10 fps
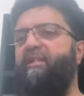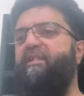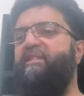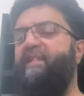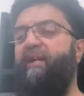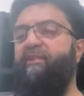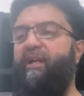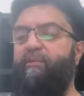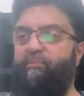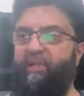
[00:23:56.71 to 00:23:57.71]
This is how
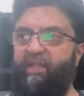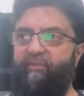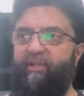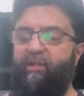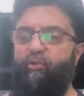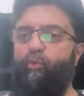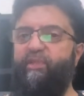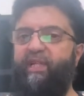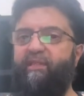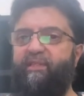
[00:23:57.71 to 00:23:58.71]
the believer
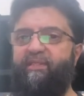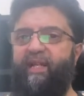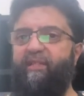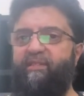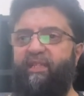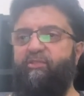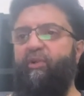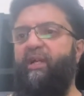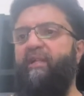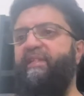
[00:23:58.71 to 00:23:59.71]
always understands his
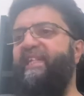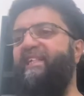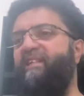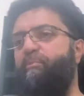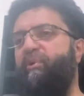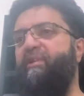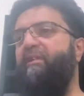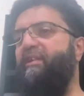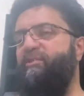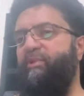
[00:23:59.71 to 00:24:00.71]
or her need upon
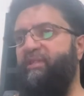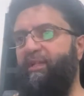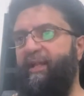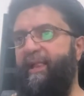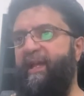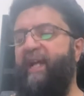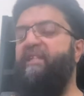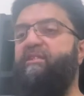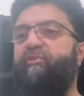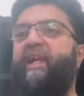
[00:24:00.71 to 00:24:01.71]
Allah azza wa jal. And
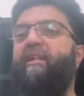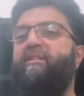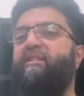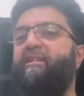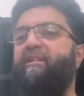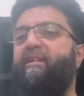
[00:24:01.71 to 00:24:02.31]
a reality.